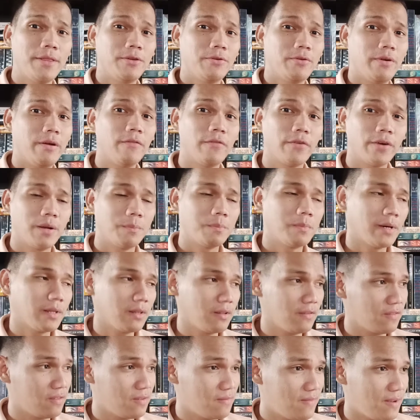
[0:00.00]
to read for the month
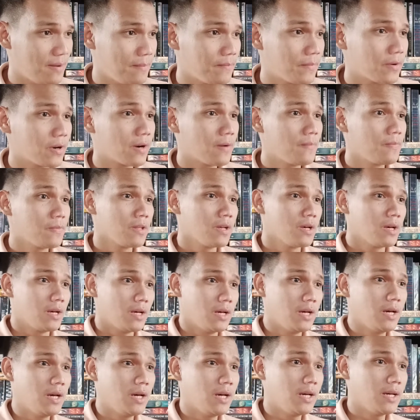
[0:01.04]
of November
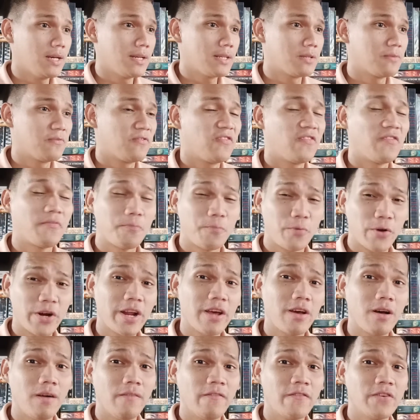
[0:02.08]
is
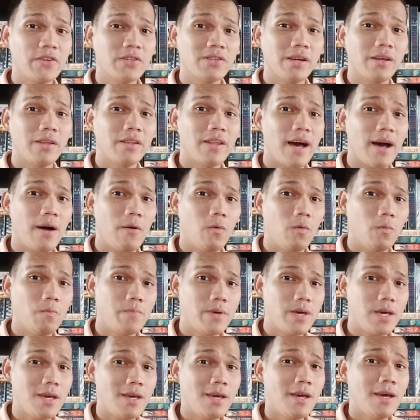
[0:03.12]
pretty obvious, and that will
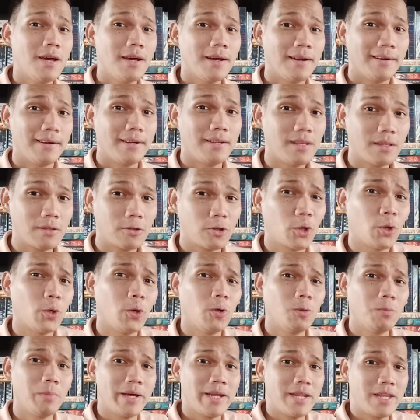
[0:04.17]
be The
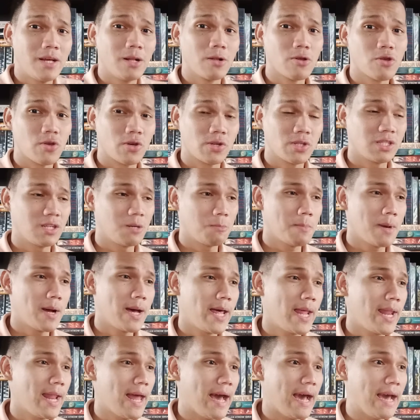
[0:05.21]
Toll by Neal
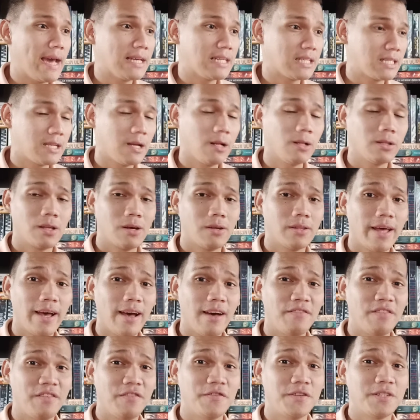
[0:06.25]
Shusterman. I still don't
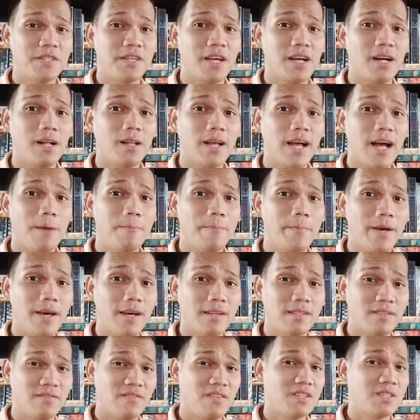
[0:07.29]
have a physical copy as
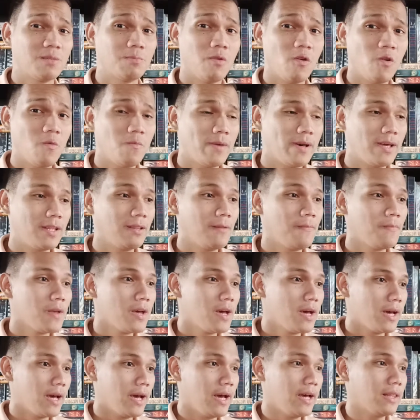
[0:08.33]
of this moment.
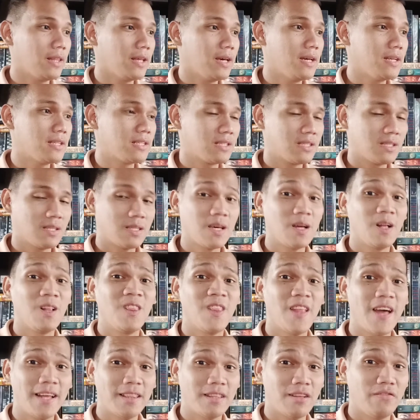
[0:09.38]
It is still
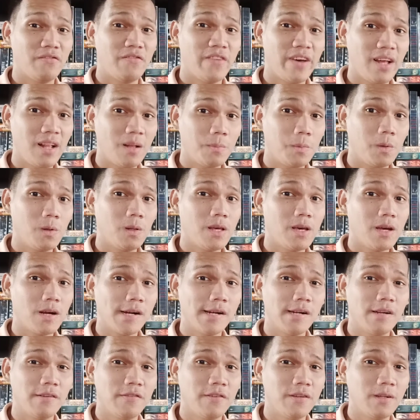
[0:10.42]
not available here in
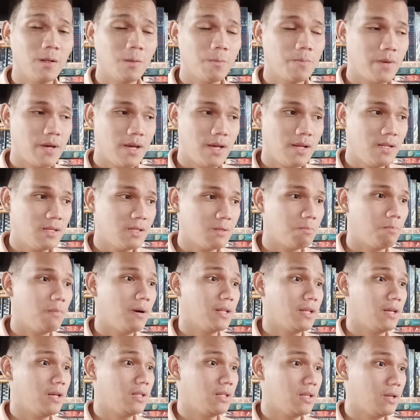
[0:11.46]
the Philippines, but
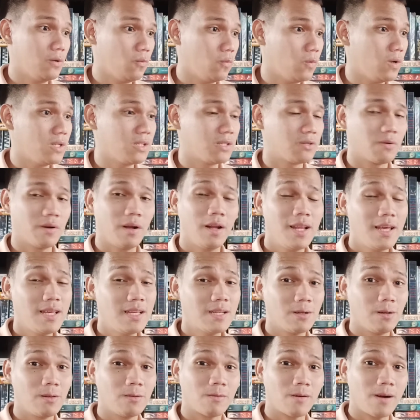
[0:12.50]
it was released
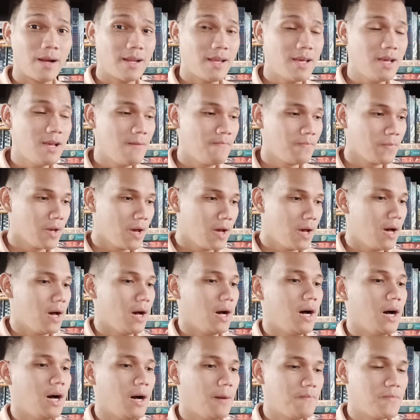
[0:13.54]
already
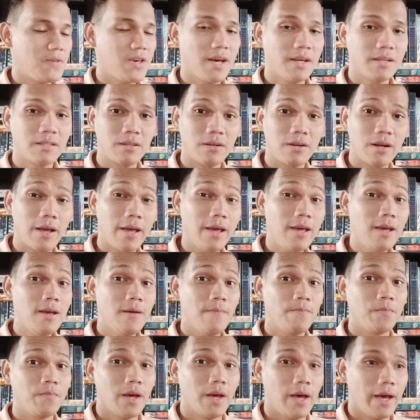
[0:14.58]
um, yesterday.
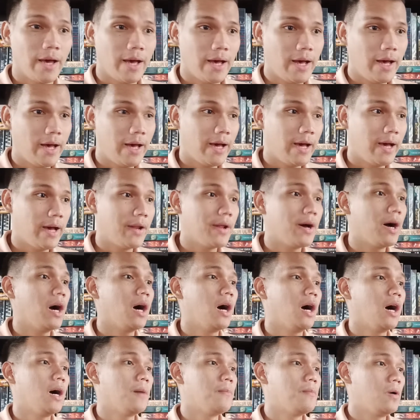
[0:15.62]
And
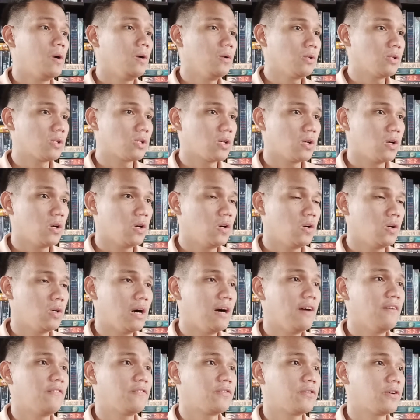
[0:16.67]
um, also,
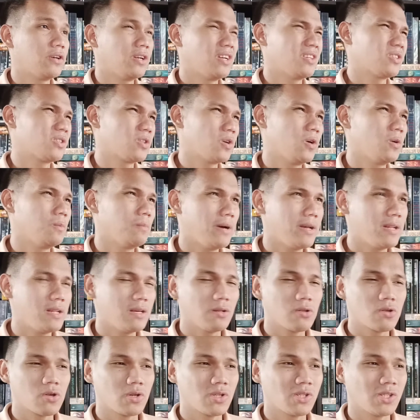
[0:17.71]
after The Toll by Neal
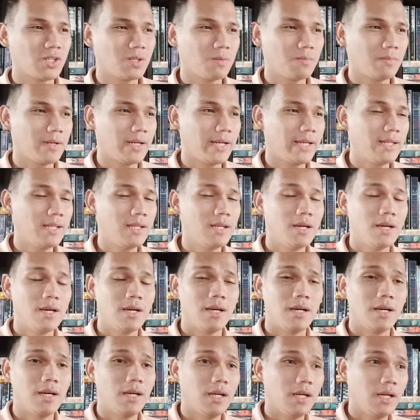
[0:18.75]
Shusterman,
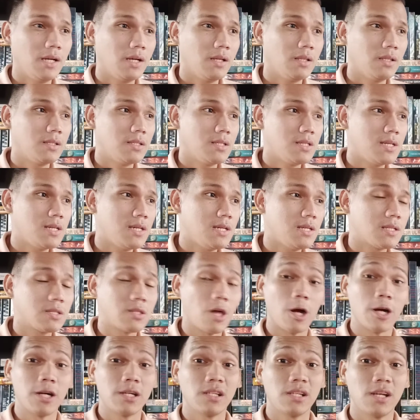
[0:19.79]
it, eh, The
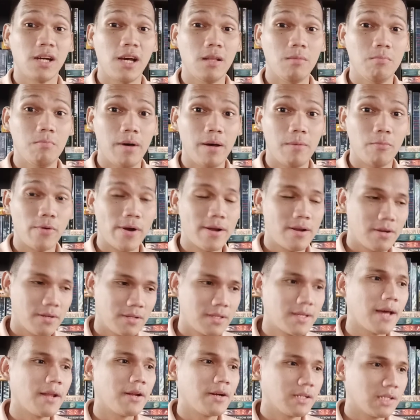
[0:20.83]
Starsight by Brandon
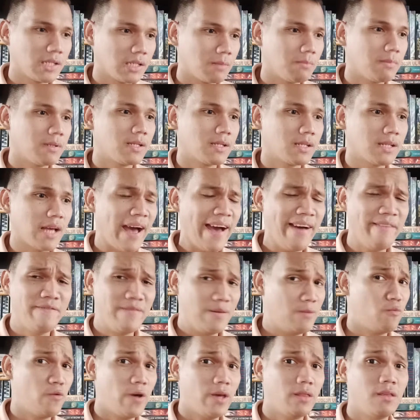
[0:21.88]
Sanderson, because I've
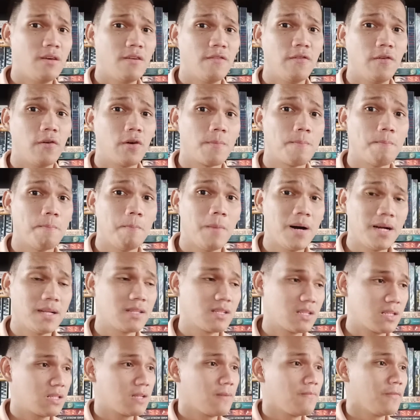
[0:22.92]
been waiting for
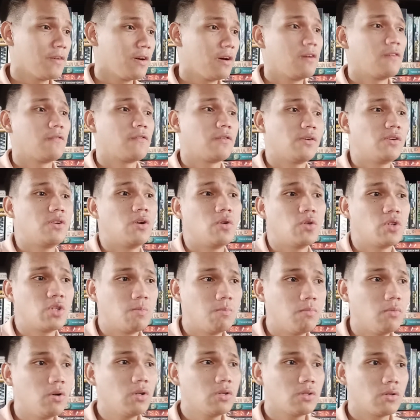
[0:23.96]
months for those
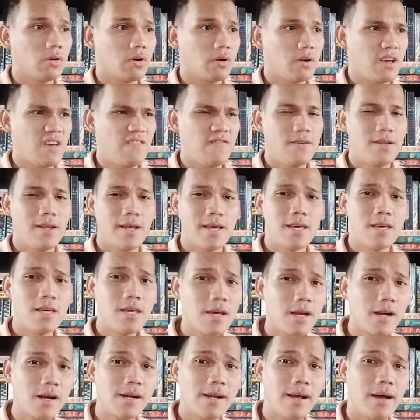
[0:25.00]
books or even a
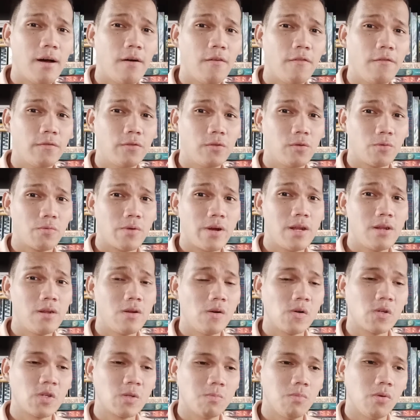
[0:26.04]
year now to read
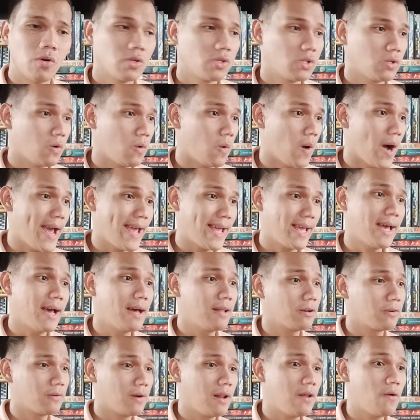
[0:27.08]
those books. So I
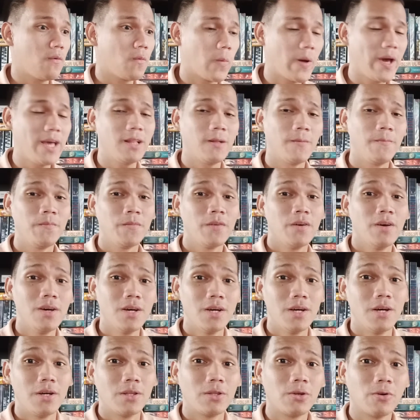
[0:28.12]
can't really wait
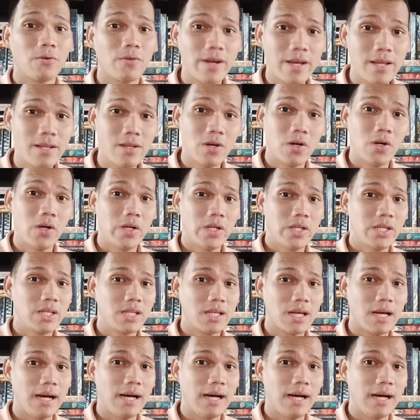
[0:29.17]
to read those